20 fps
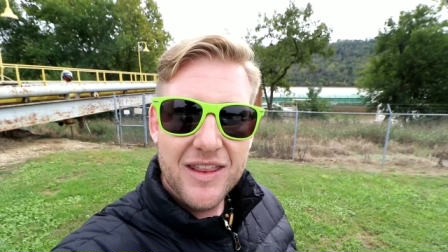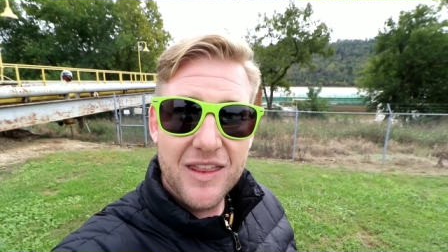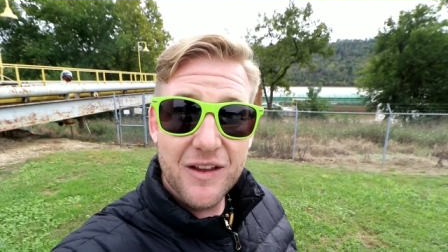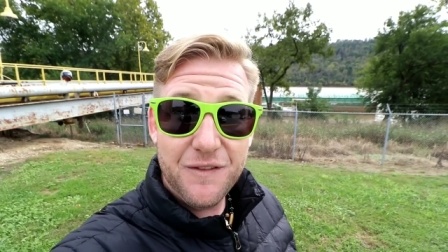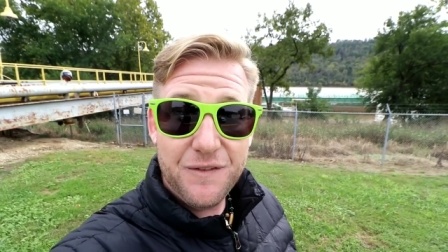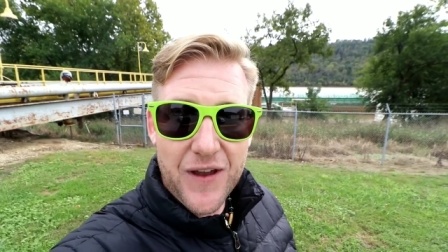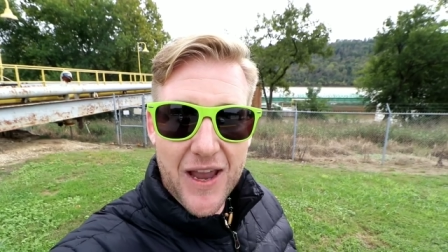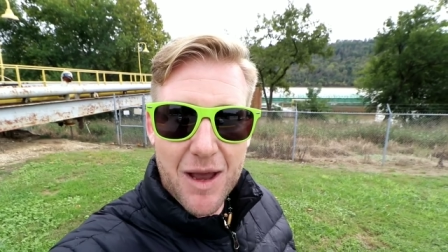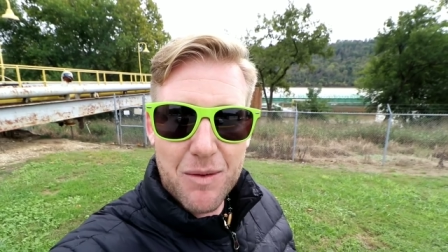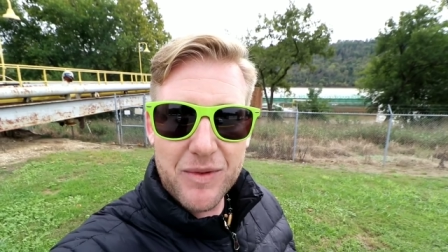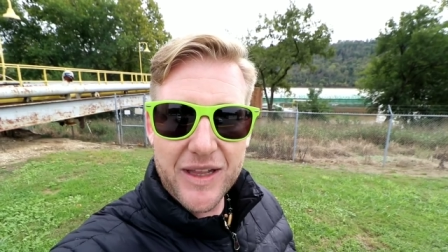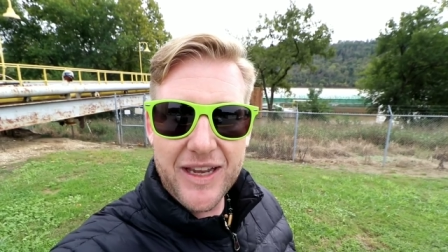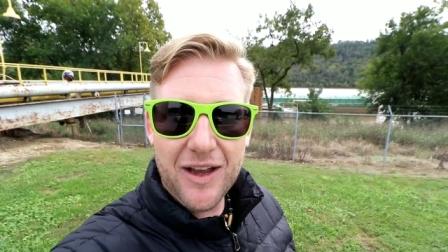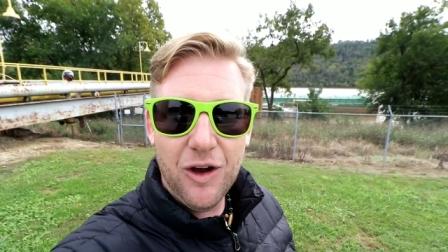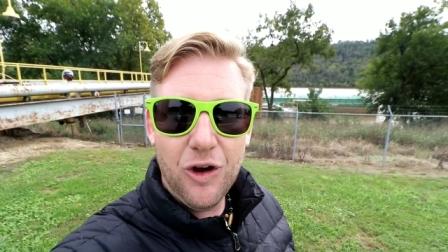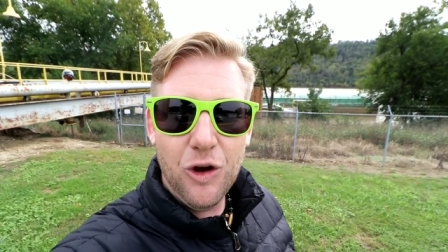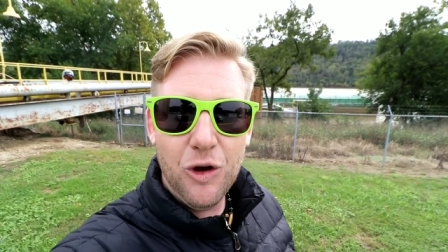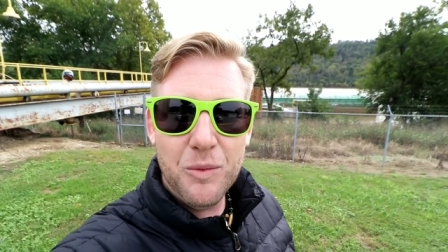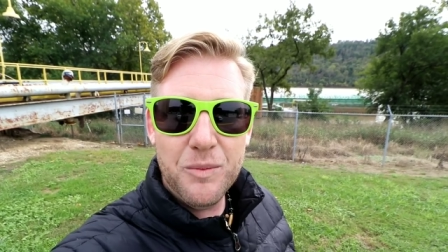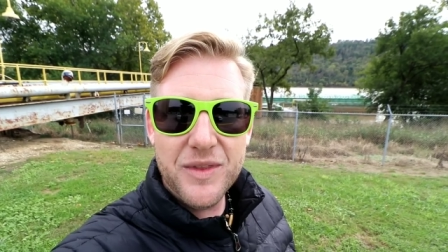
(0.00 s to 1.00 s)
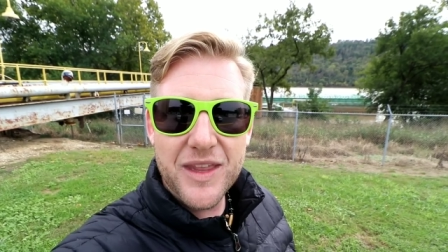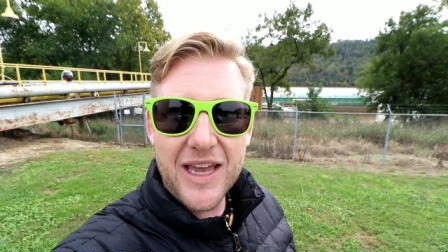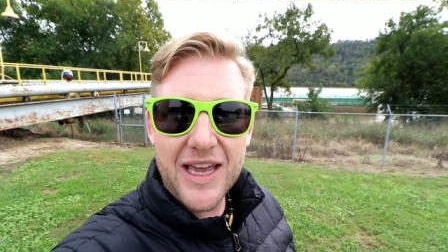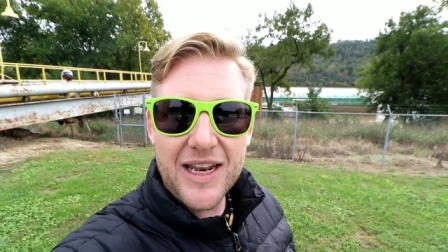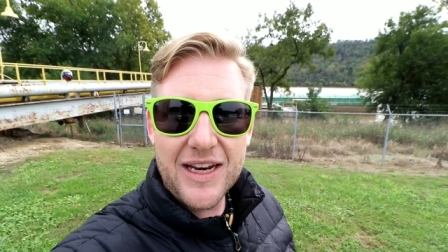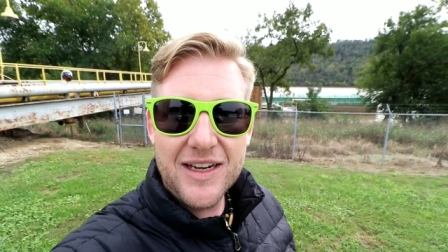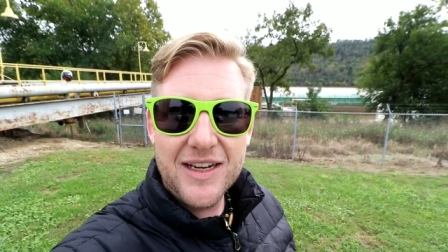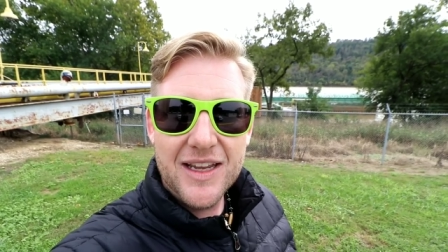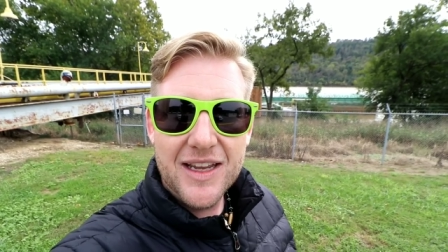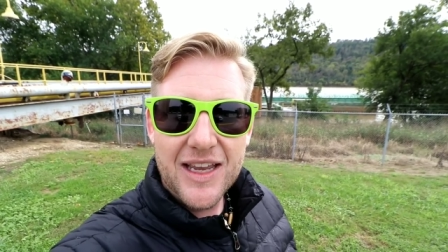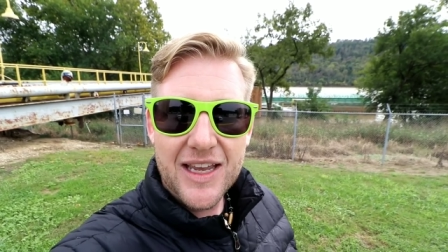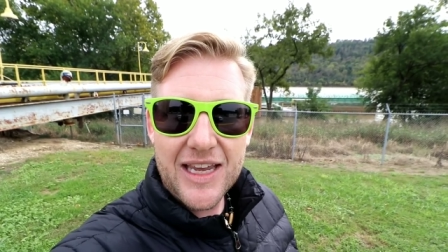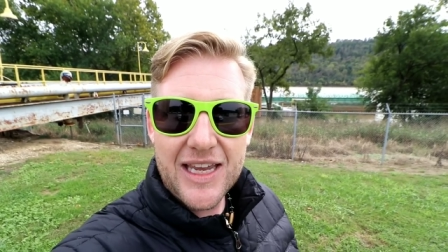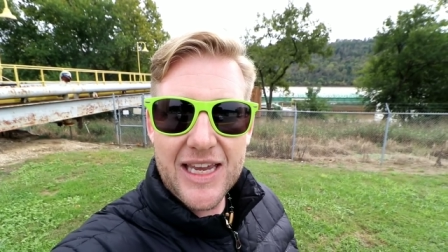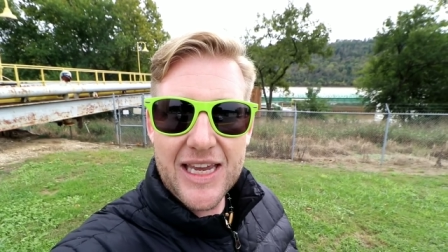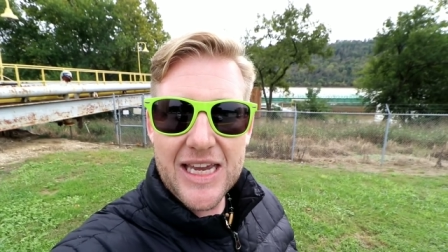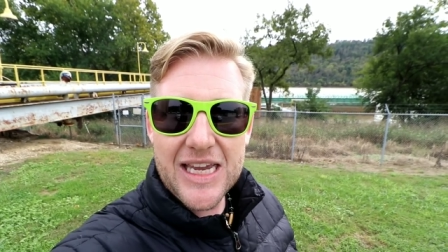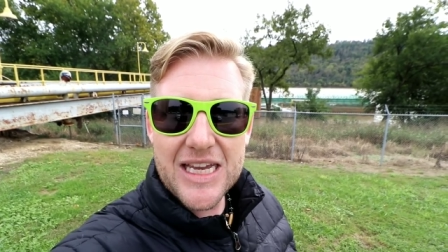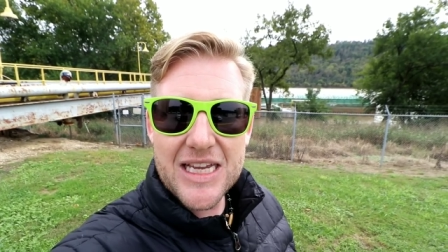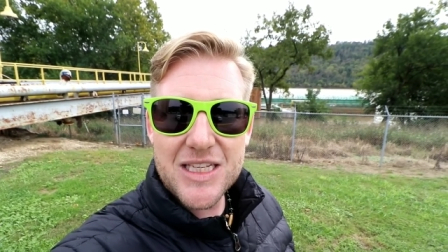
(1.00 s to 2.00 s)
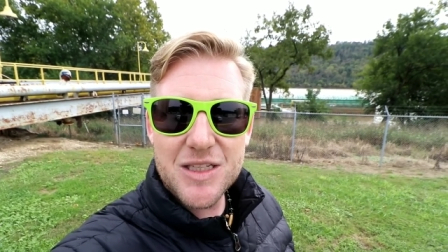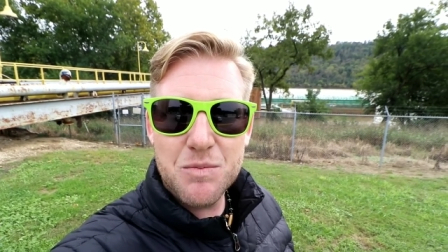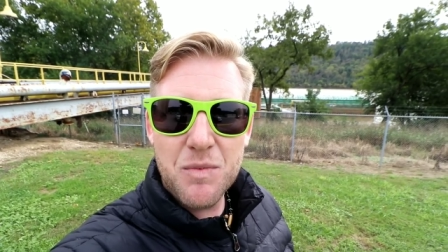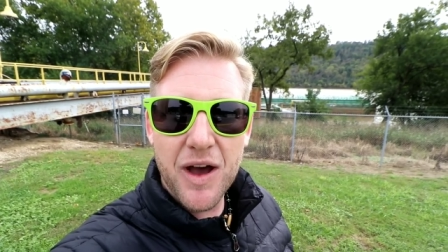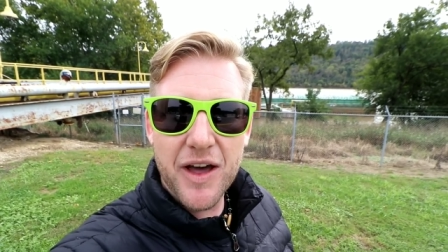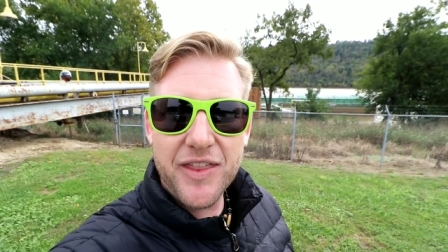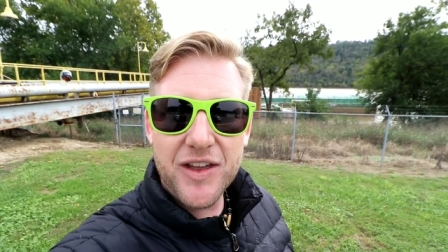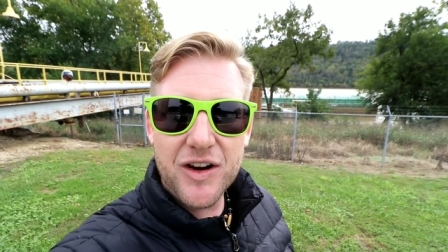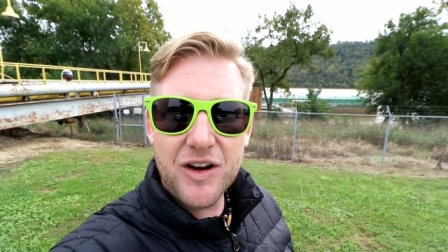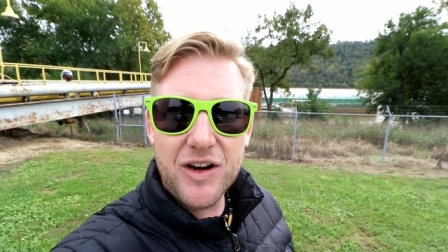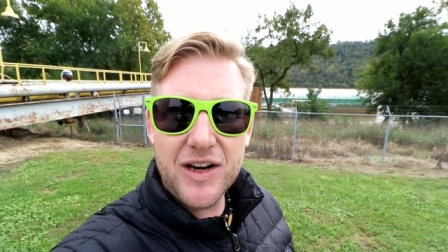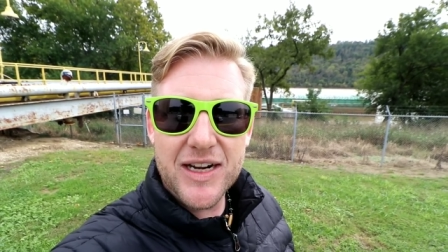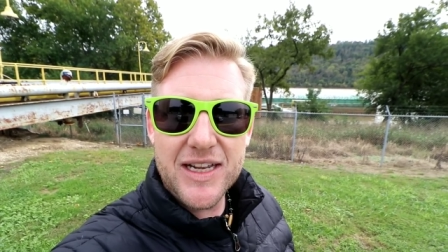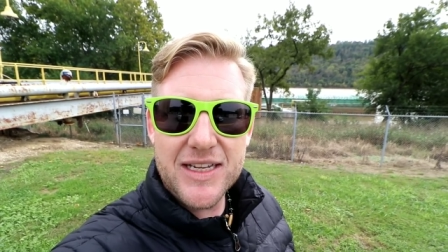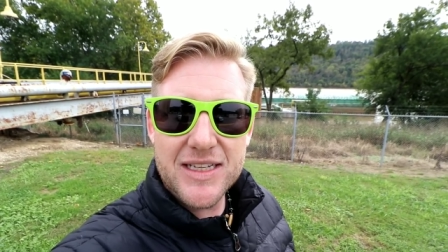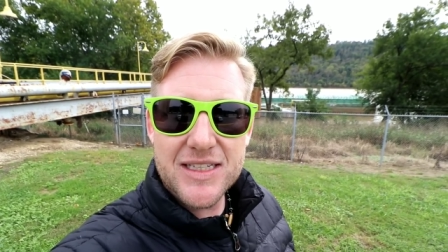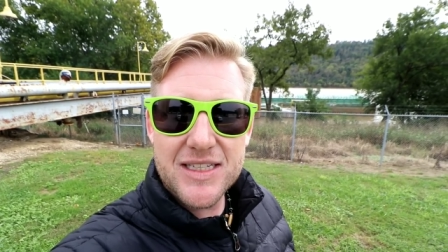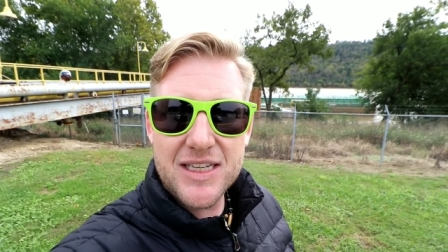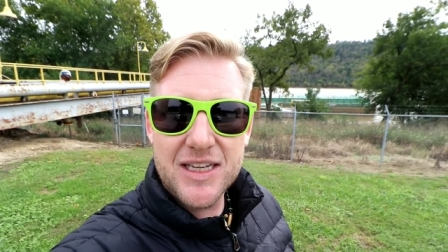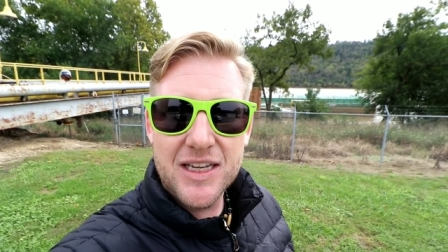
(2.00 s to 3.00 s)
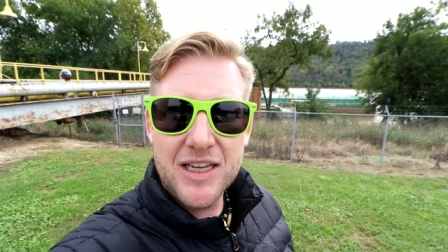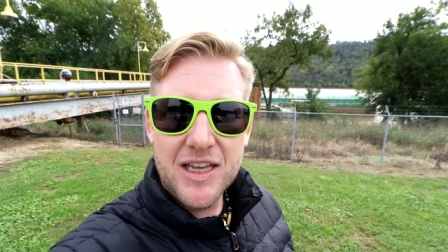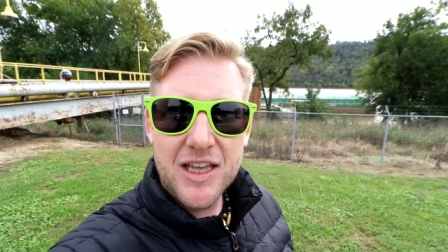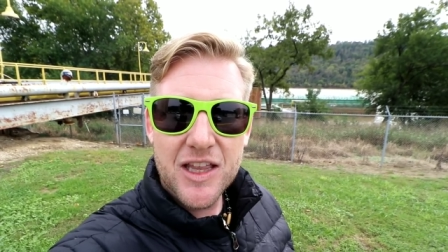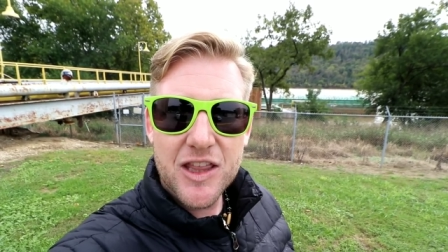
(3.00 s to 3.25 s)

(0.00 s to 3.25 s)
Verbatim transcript: the family home that he, his mother, and his